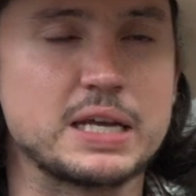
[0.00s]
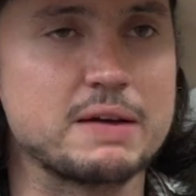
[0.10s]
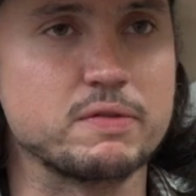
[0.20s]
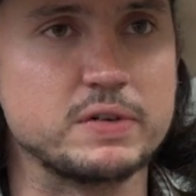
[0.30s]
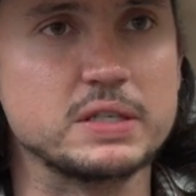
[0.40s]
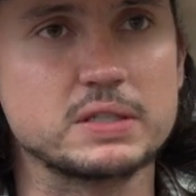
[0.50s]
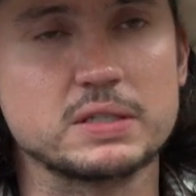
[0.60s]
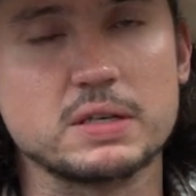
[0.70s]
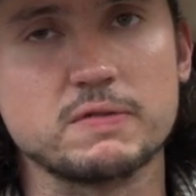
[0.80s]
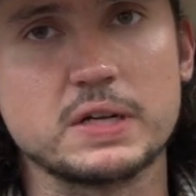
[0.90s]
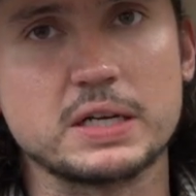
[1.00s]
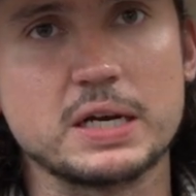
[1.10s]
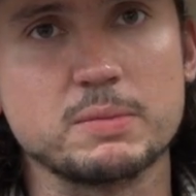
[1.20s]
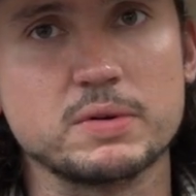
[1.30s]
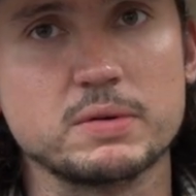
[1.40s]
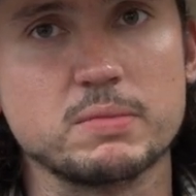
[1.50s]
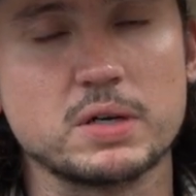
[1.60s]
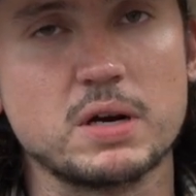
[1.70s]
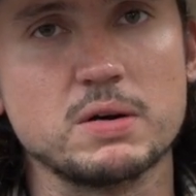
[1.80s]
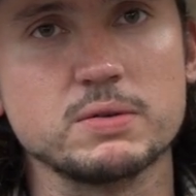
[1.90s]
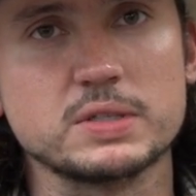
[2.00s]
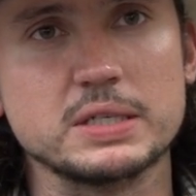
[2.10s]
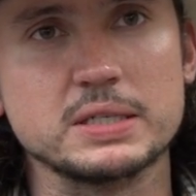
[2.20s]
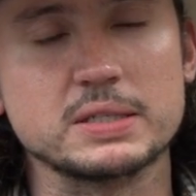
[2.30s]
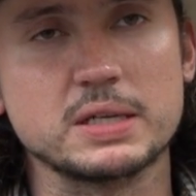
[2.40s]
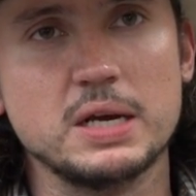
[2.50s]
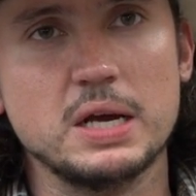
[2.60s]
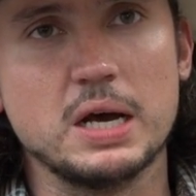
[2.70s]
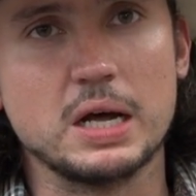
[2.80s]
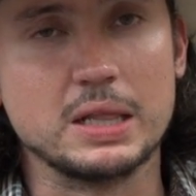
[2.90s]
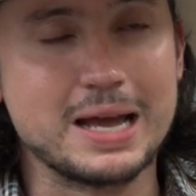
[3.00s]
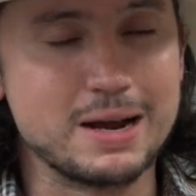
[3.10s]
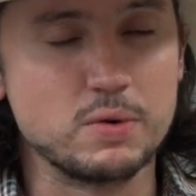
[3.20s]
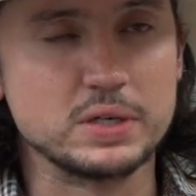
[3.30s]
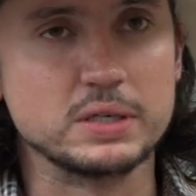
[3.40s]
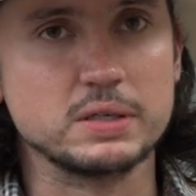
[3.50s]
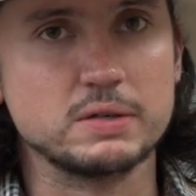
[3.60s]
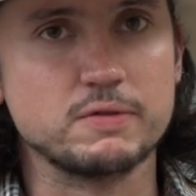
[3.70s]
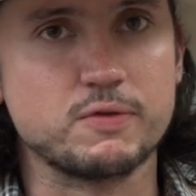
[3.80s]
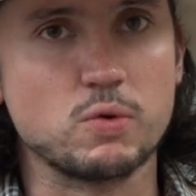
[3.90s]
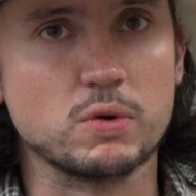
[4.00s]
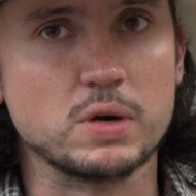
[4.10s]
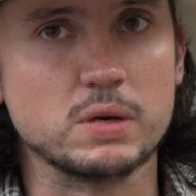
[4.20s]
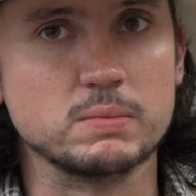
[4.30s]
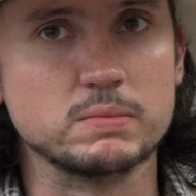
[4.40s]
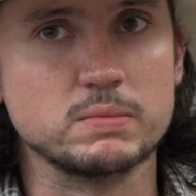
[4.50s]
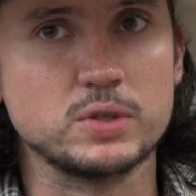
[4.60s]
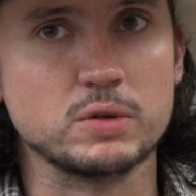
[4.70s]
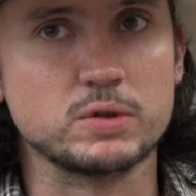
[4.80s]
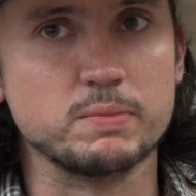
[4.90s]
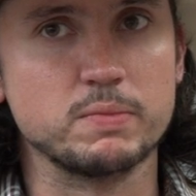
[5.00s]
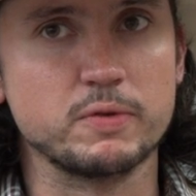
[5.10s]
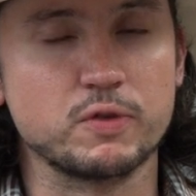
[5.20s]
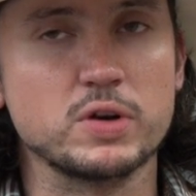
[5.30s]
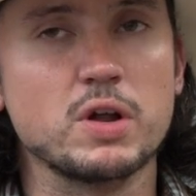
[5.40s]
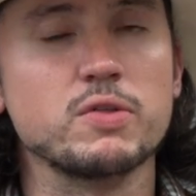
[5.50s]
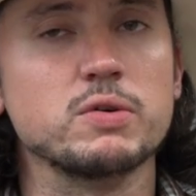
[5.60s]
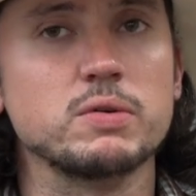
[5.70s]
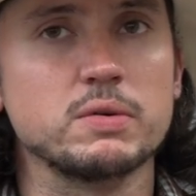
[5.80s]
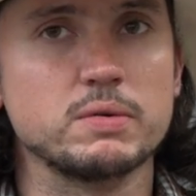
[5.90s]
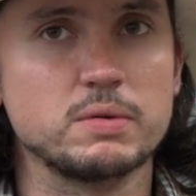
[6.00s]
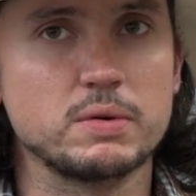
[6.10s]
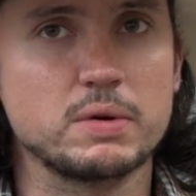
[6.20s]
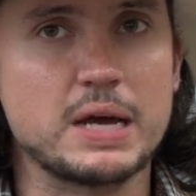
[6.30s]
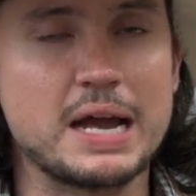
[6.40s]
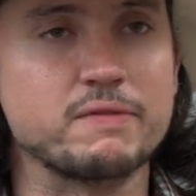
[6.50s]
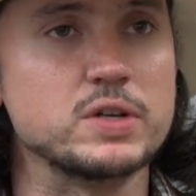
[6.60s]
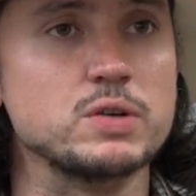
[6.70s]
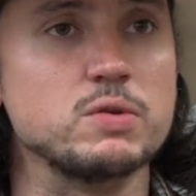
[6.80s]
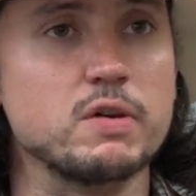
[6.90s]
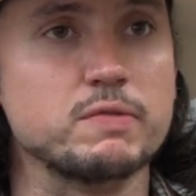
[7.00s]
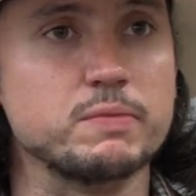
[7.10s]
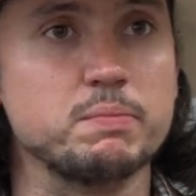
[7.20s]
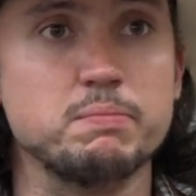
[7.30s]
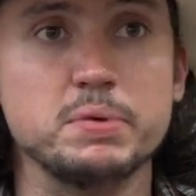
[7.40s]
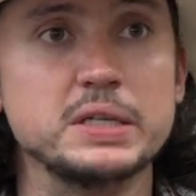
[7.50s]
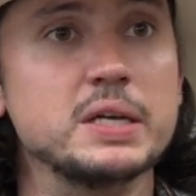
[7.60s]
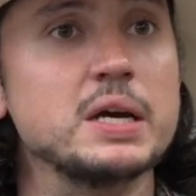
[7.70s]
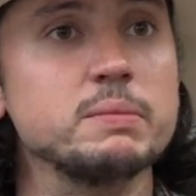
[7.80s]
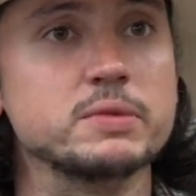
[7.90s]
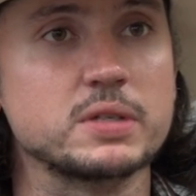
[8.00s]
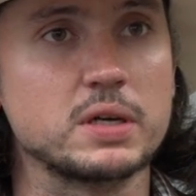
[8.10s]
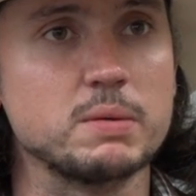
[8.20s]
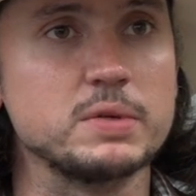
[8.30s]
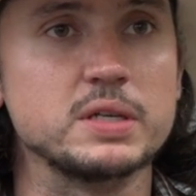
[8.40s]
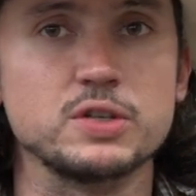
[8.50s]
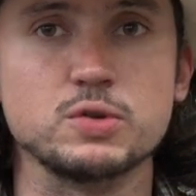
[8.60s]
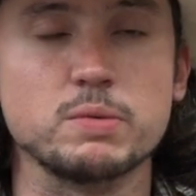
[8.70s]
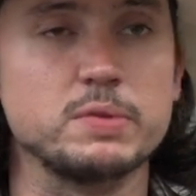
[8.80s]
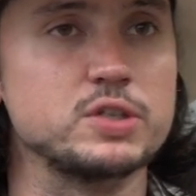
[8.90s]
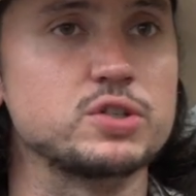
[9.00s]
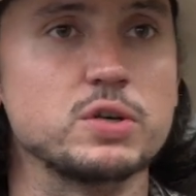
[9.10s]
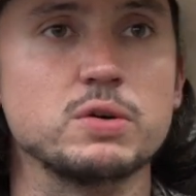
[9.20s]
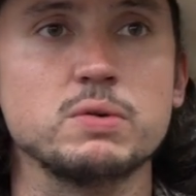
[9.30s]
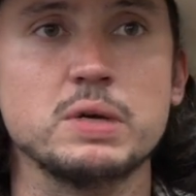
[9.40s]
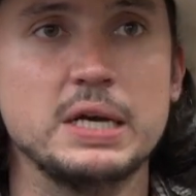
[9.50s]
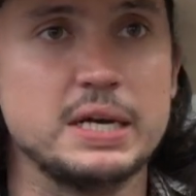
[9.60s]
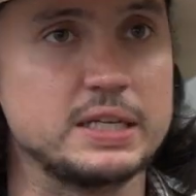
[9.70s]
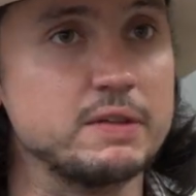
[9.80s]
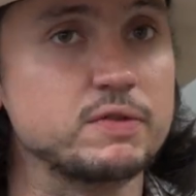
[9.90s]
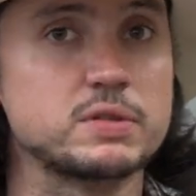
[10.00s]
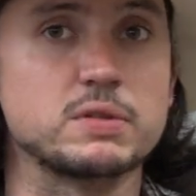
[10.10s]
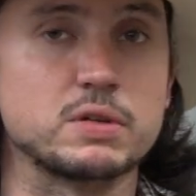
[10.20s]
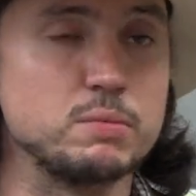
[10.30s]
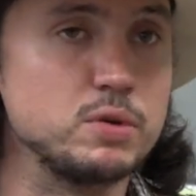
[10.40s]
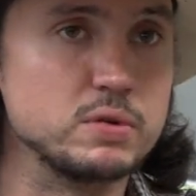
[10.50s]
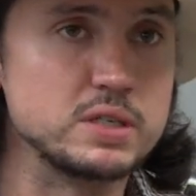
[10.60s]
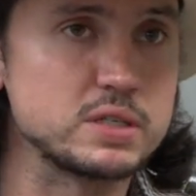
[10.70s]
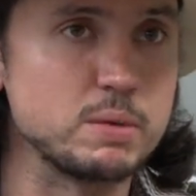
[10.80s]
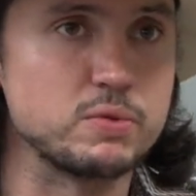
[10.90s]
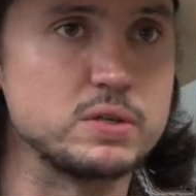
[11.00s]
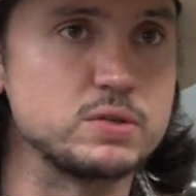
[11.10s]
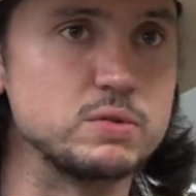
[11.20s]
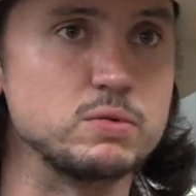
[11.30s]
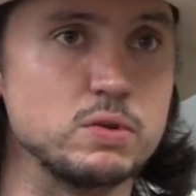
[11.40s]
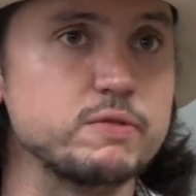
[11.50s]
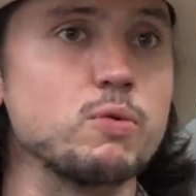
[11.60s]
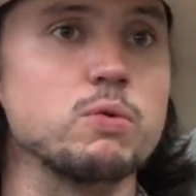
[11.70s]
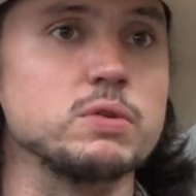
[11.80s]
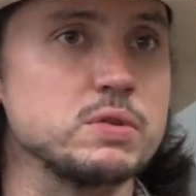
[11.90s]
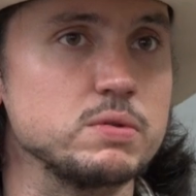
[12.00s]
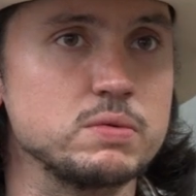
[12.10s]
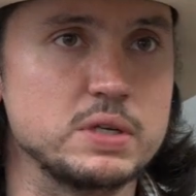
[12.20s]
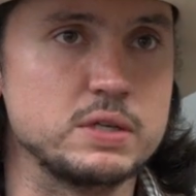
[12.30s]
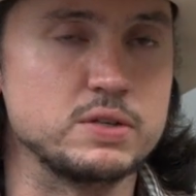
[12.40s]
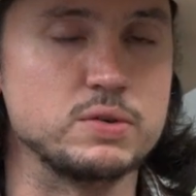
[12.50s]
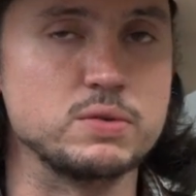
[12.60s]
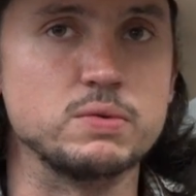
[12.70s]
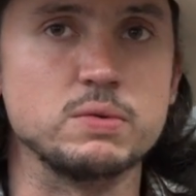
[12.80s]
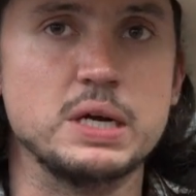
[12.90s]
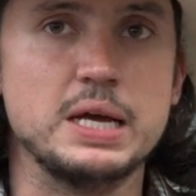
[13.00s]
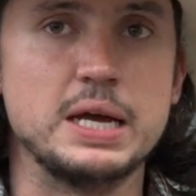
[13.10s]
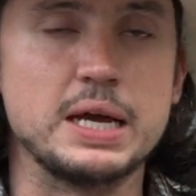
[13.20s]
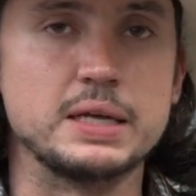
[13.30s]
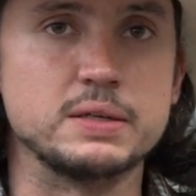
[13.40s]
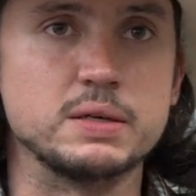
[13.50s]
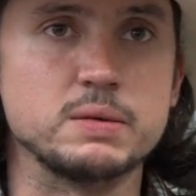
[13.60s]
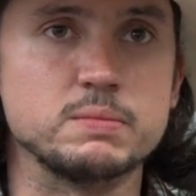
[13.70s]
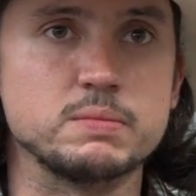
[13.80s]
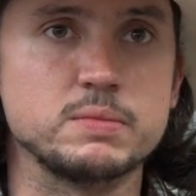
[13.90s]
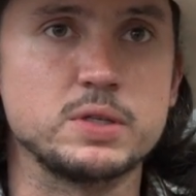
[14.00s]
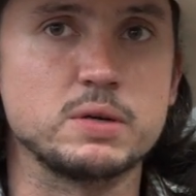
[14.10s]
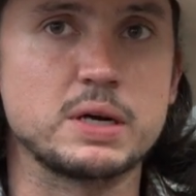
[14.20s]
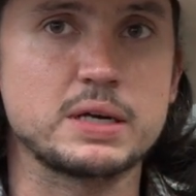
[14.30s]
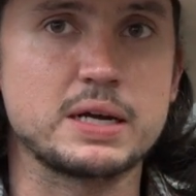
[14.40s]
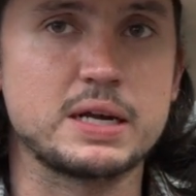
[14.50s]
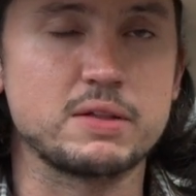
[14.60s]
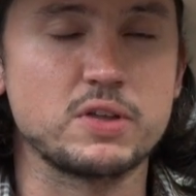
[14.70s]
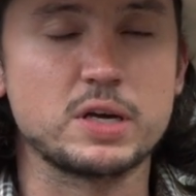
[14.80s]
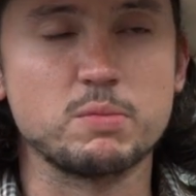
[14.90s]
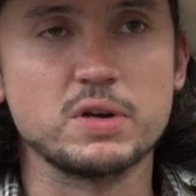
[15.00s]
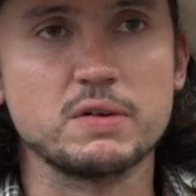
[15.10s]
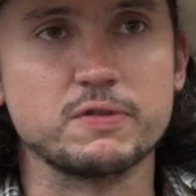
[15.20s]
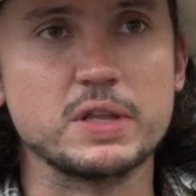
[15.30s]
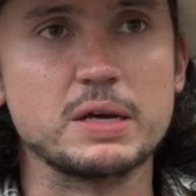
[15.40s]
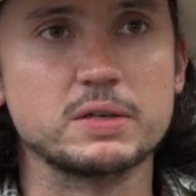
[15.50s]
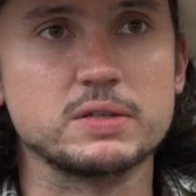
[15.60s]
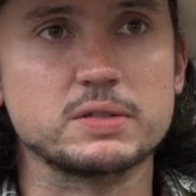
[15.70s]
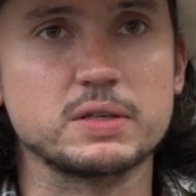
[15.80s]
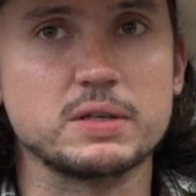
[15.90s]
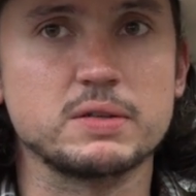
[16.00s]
to have events and stuff like that. But McCalls Cause is allowing for um, you know to, for another avenue of big names to come in and do a big show, gives the community something to look forward to and to do. And um, you know, I, I, can't thank them enough for that because